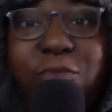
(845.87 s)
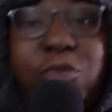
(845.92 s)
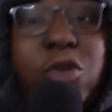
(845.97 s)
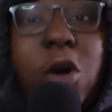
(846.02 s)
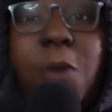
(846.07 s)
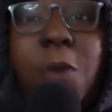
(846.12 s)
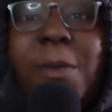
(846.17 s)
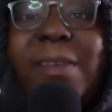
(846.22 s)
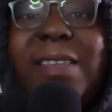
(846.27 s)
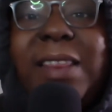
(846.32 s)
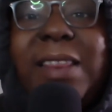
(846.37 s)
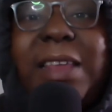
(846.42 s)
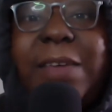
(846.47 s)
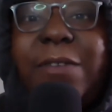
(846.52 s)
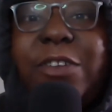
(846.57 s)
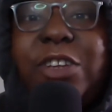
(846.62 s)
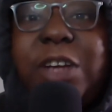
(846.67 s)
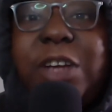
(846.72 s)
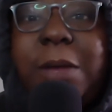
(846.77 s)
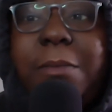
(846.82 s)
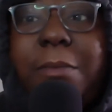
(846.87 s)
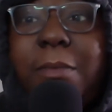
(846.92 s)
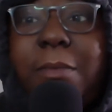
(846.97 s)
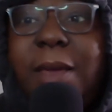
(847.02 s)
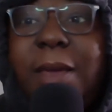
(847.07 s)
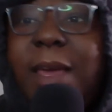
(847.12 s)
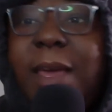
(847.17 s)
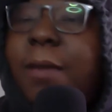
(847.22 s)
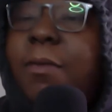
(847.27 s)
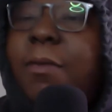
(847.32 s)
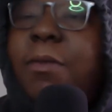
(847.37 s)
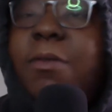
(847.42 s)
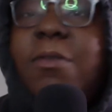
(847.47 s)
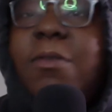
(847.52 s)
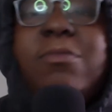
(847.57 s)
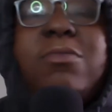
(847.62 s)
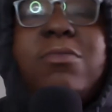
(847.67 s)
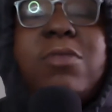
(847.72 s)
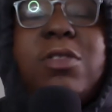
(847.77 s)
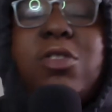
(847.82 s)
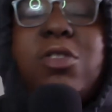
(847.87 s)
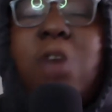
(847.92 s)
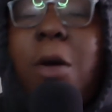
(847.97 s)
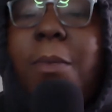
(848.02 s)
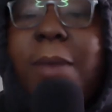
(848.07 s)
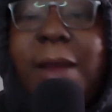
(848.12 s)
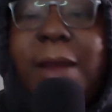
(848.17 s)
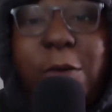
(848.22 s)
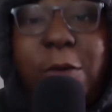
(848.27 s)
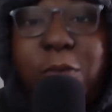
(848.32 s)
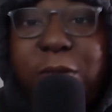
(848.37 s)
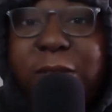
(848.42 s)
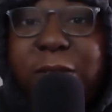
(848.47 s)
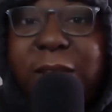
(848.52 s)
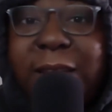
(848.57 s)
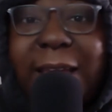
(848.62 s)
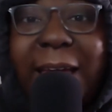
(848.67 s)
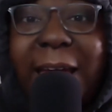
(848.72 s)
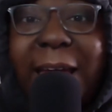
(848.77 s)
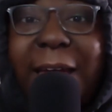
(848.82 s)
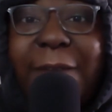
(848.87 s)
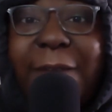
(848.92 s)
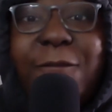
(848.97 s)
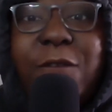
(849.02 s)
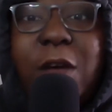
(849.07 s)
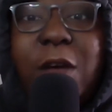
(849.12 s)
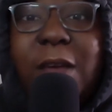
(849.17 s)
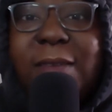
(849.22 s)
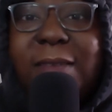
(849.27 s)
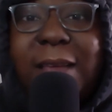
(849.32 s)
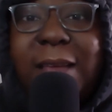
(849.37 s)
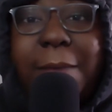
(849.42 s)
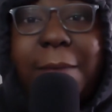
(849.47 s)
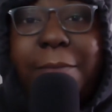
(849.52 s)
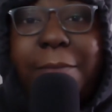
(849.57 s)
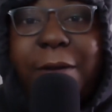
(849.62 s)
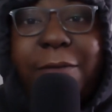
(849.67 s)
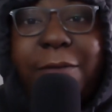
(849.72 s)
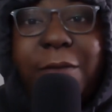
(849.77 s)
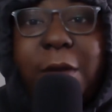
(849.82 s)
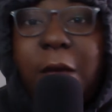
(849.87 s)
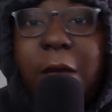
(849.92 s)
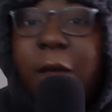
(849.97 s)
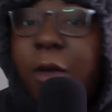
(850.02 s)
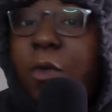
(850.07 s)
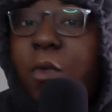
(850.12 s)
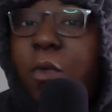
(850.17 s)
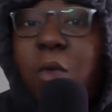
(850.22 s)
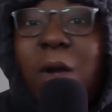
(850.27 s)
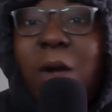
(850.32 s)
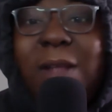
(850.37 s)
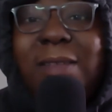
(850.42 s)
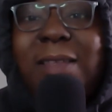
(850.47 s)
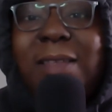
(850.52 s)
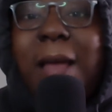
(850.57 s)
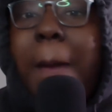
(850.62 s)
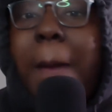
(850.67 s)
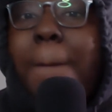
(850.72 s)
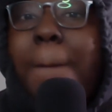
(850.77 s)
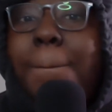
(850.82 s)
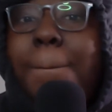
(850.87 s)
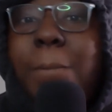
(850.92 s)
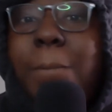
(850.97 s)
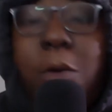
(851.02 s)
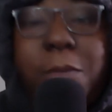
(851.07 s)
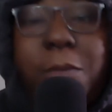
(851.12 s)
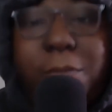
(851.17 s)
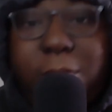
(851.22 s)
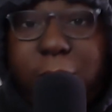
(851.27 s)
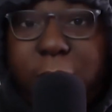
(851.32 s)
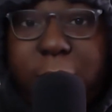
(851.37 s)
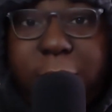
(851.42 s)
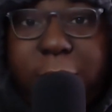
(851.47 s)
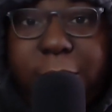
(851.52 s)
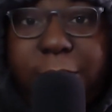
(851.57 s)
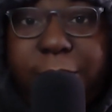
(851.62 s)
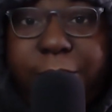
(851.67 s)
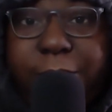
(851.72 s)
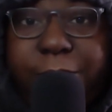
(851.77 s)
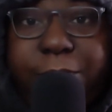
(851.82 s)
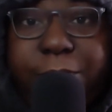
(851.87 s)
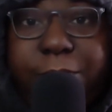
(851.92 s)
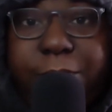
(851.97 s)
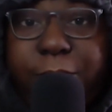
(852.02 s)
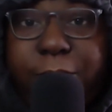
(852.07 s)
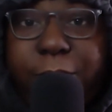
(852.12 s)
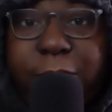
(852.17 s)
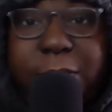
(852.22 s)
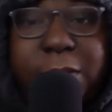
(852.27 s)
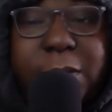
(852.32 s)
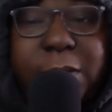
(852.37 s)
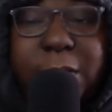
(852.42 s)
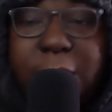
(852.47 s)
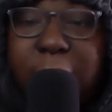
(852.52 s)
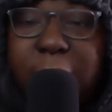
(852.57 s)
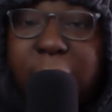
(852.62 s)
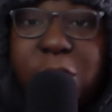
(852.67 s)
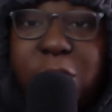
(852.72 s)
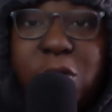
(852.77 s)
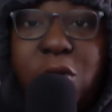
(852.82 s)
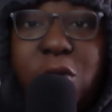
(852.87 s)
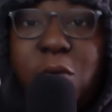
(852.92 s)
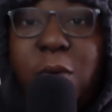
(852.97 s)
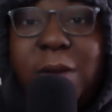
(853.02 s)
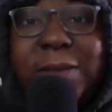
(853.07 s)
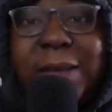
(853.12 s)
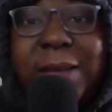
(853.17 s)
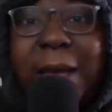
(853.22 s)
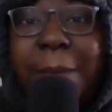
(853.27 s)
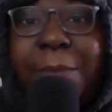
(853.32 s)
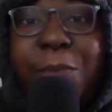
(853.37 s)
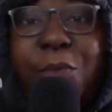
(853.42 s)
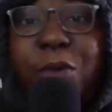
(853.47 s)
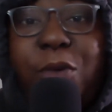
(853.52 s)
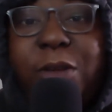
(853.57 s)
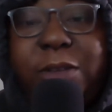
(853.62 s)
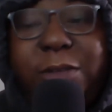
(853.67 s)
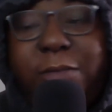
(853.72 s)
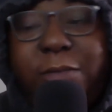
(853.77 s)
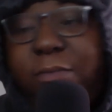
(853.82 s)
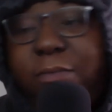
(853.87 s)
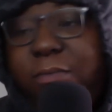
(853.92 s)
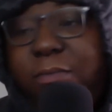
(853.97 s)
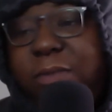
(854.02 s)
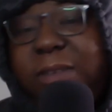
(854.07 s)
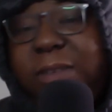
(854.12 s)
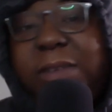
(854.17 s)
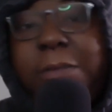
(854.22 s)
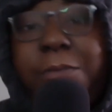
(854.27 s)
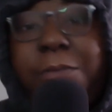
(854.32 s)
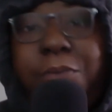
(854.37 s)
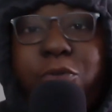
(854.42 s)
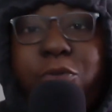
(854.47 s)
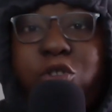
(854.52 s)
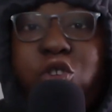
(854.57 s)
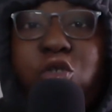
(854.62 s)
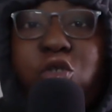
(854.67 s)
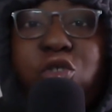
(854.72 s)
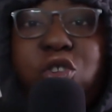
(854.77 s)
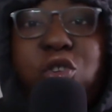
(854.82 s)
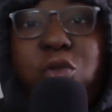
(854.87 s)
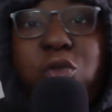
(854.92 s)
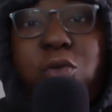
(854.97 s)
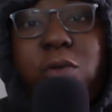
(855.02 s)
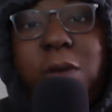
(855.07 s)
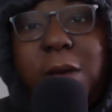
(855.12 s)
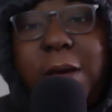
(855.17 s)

Gomez didn't even jump. Dominic was in the air first time, bruv. One time, boom. And you knew what time it was. Simple, 2-2.